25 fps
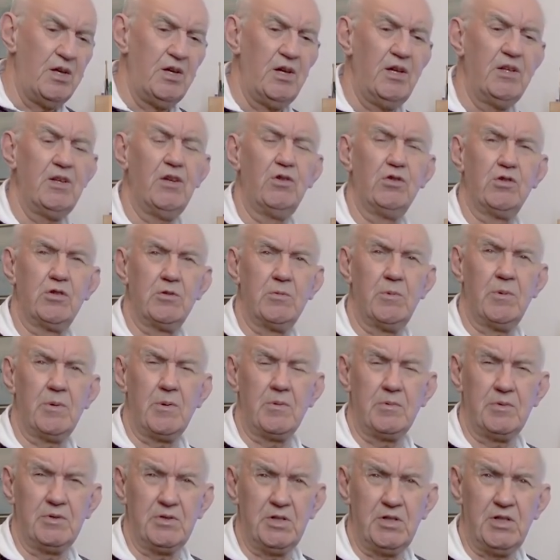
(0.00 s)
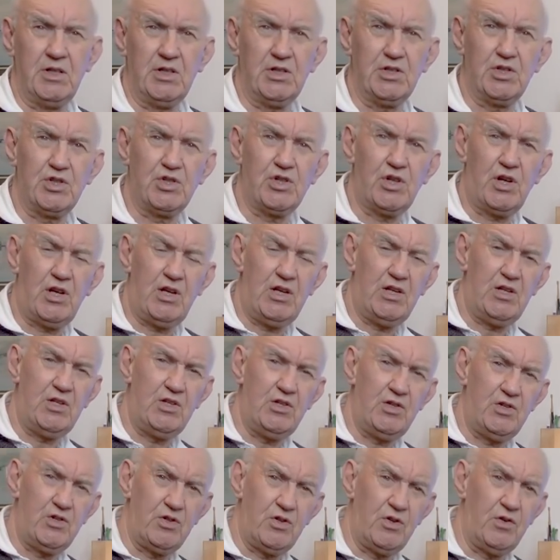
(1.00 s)
And ultimately there was an
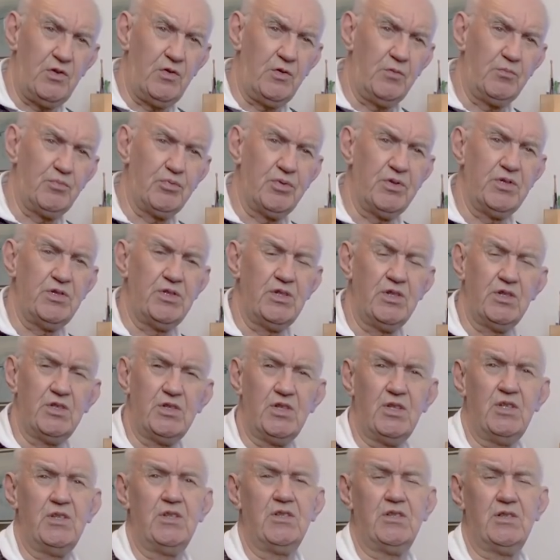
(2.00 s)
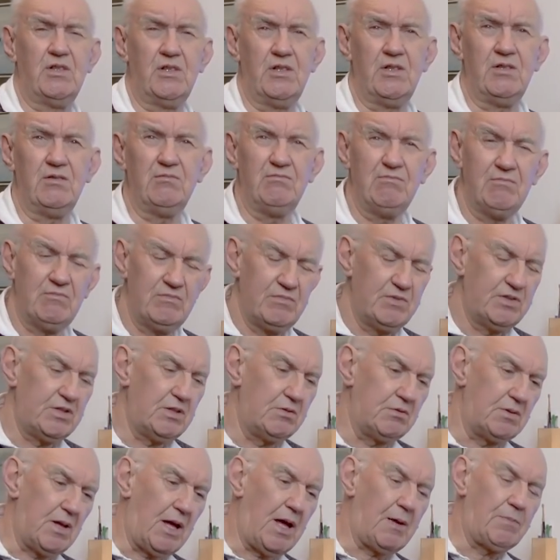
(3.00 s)
exchange of prisoners, as it
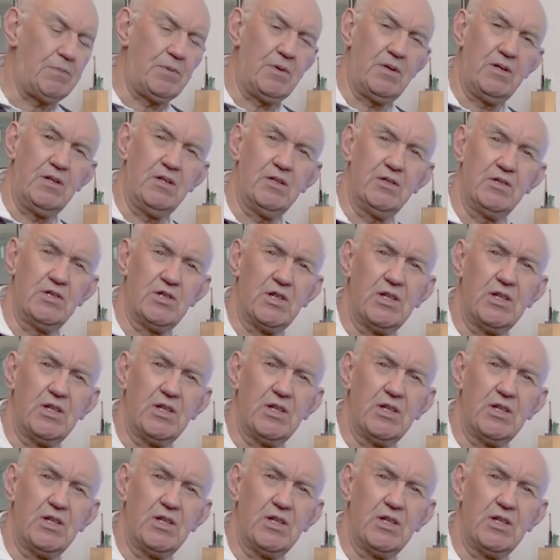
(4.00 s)
seemed to happen in those